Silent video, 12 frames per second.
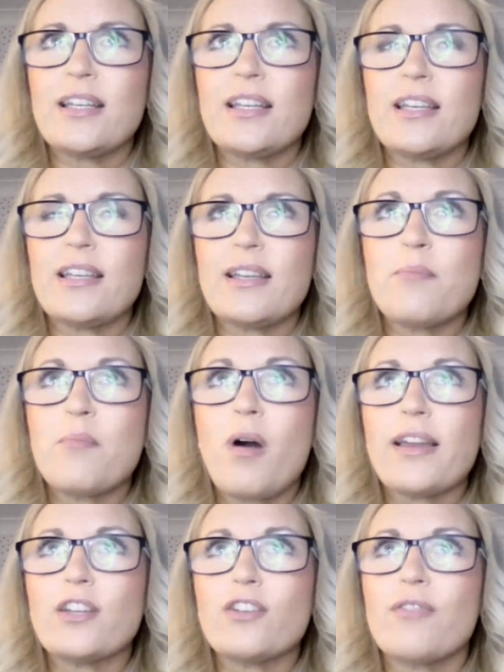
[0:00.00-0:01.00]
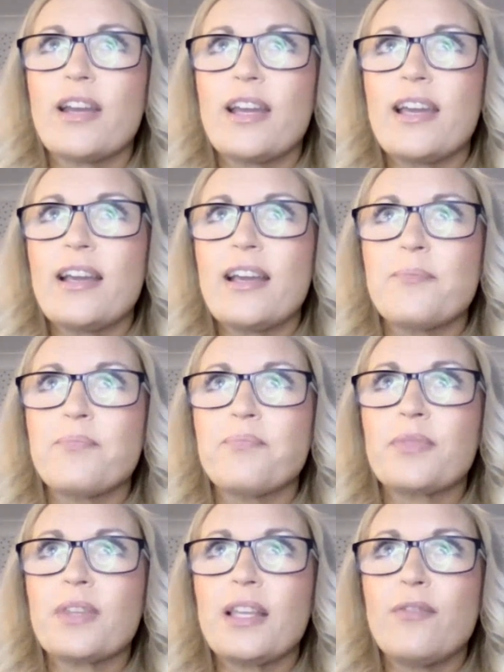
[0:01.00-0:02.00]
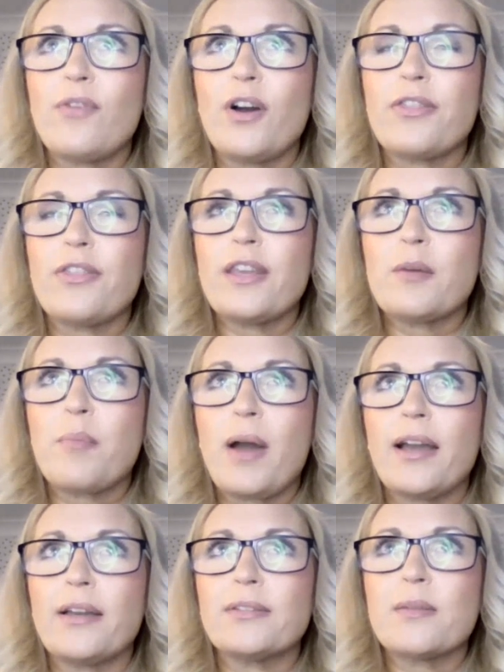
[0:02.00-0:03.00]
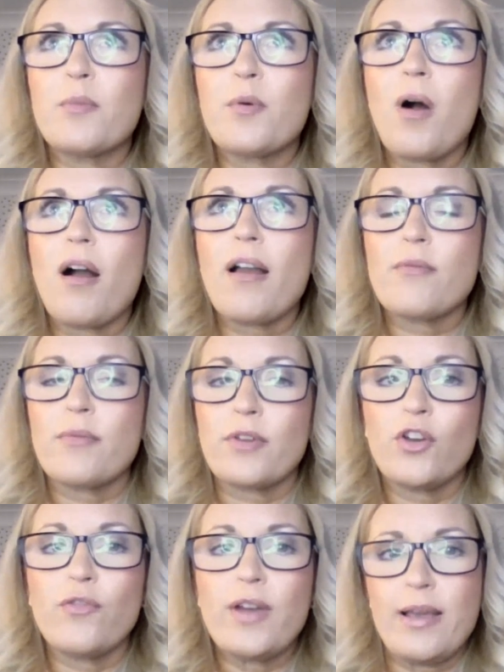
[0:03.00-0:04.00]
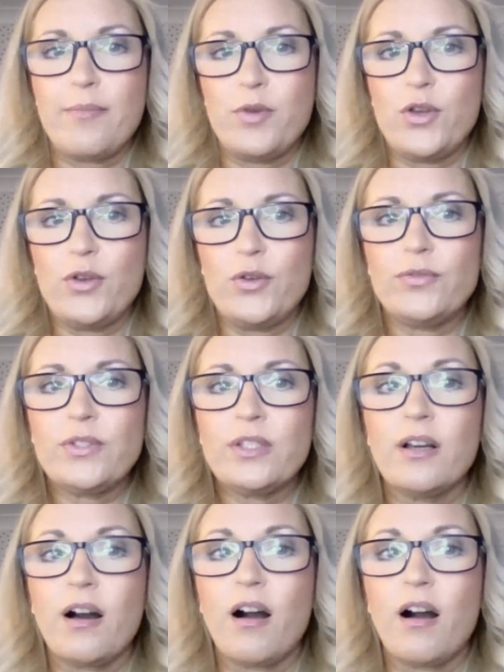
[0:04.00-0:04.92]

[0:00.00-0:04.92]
in my career, if I think about some of my career moves,